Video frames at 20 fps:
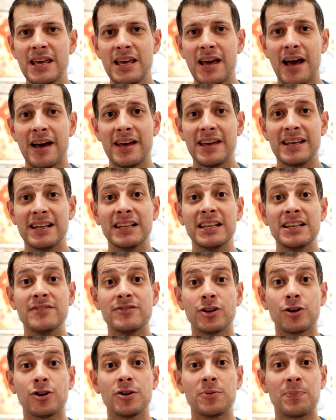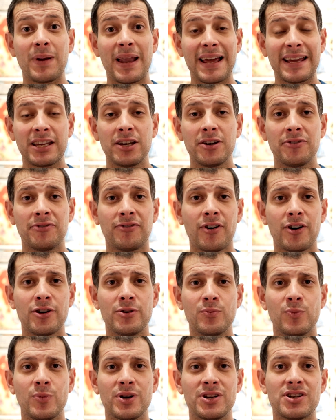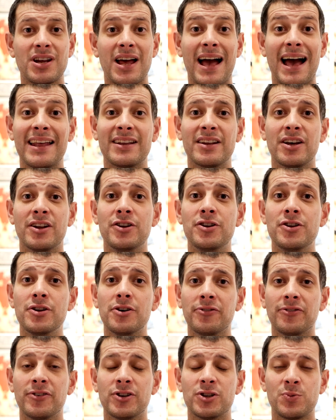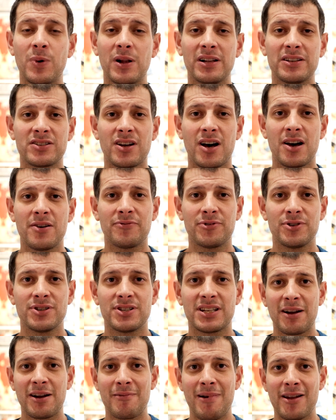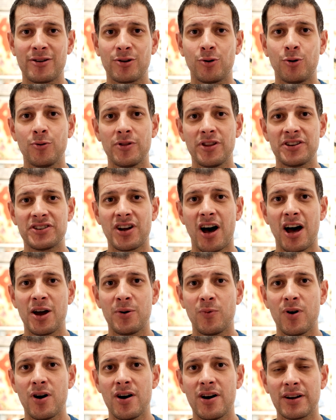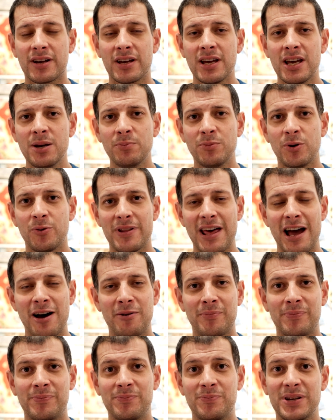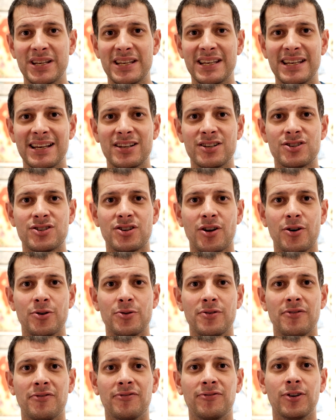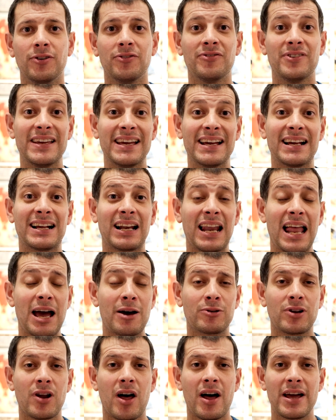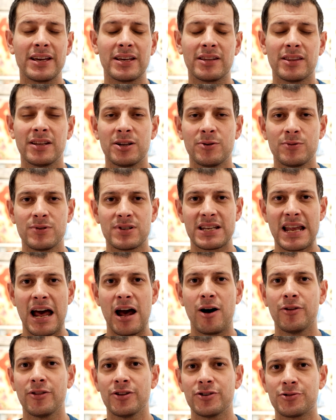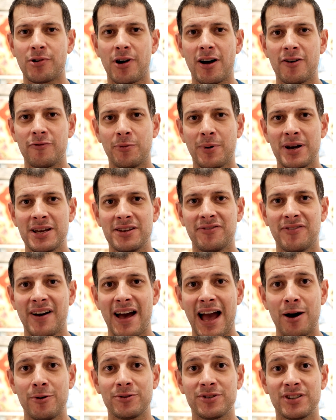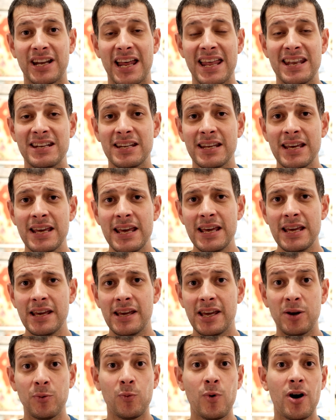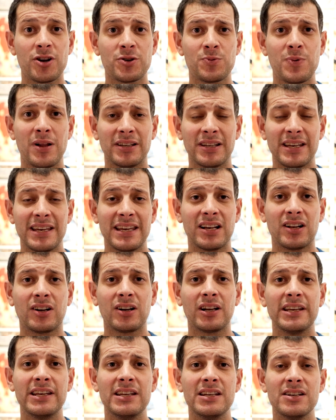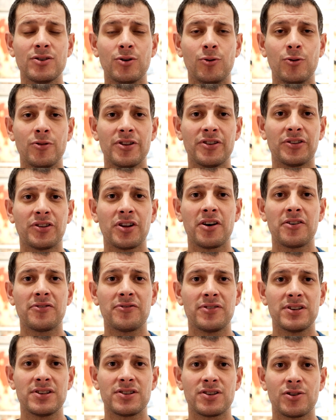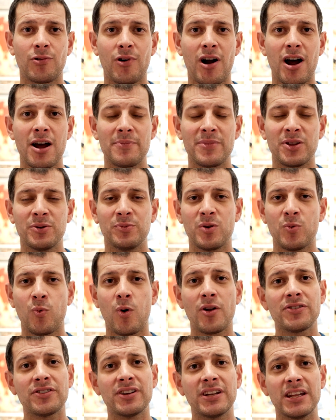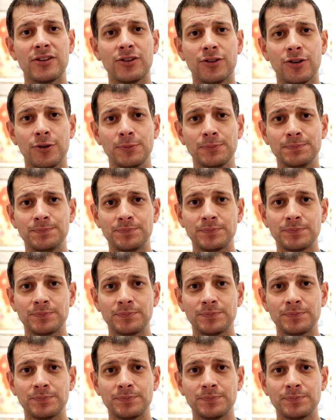It leaves a good blanket of foam which had enough dwell time for us around all the tight work, but without being so fluffy and cloud-like that it was sat on the driveway for hours on end. It worked well. It cleaned all the surface grime that we wanted it to.